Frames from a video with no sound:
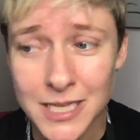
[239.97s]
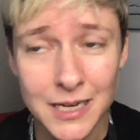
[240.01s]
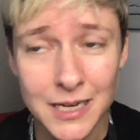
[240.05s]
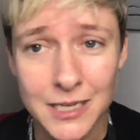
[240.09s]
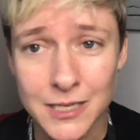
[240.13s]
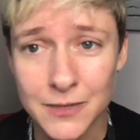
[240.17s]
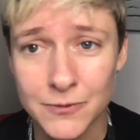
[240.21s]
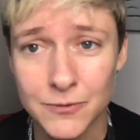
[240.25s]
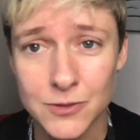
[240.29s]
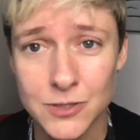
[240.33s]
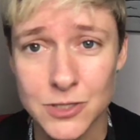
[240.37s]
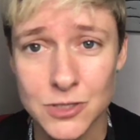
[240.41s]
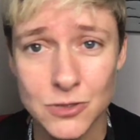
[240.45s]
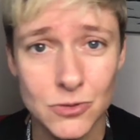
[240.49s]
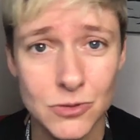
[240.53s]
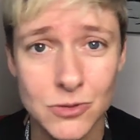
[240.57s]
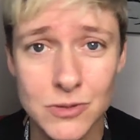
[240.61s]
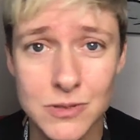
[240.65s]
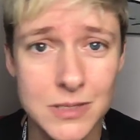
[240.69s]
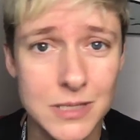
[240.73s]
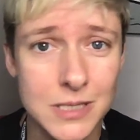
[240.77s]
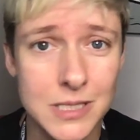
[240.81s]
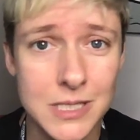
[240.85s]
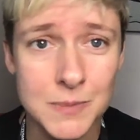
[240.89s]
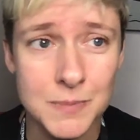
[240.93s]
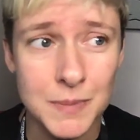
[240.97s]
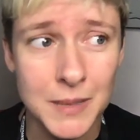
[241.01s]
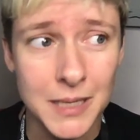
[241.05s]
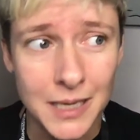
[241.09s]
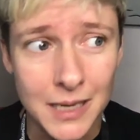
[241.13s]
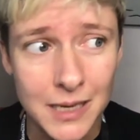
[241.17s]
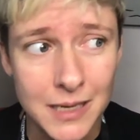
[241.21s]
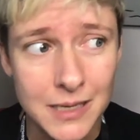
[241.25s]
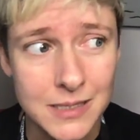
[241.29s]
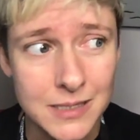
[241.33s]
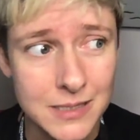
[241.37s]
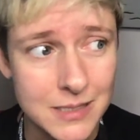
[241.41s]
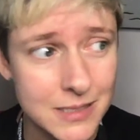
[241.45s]
of different schools is
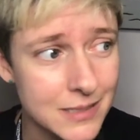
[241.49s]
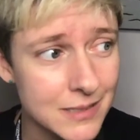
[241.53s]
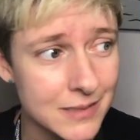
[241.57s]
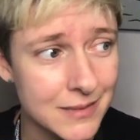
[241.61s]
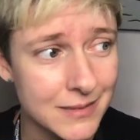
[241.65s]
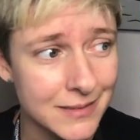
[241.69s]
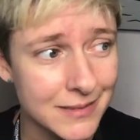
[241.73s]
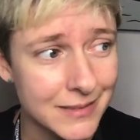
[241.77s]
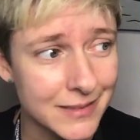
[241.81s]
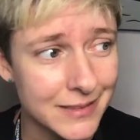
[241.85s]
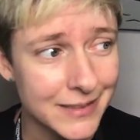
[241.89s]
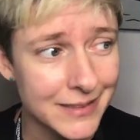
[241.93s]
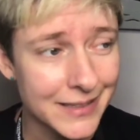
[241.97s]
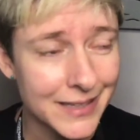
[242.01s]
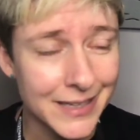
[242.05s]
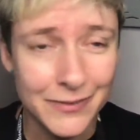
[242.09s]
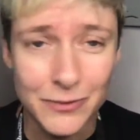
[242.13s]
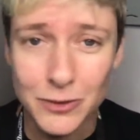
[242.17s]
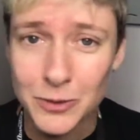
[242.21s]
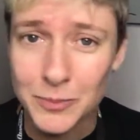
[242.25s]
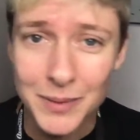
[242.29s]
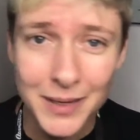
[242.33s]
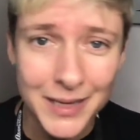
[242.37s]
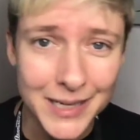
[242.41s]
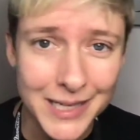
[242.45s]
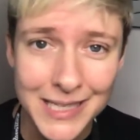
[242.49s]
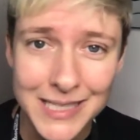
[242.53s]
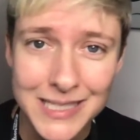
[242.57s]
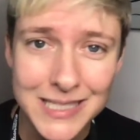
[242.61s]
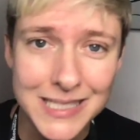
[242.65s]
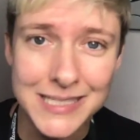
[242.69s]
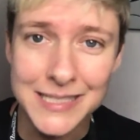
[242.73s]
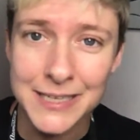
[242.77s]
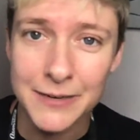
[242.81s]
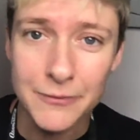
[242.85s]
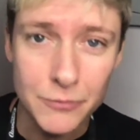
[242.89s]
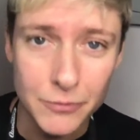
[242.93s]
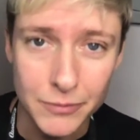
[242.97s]
because everybody is
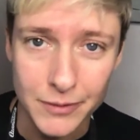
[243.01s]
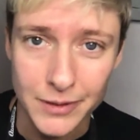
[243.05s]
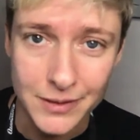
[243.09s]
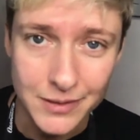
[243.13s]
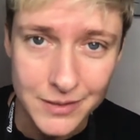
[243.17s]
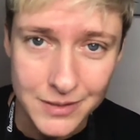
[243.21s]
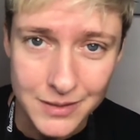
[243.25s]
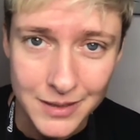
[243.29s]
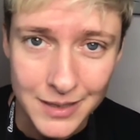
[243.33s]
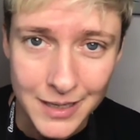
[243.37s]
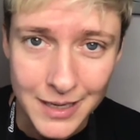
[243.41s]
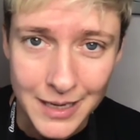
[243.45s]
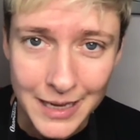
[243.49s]
different.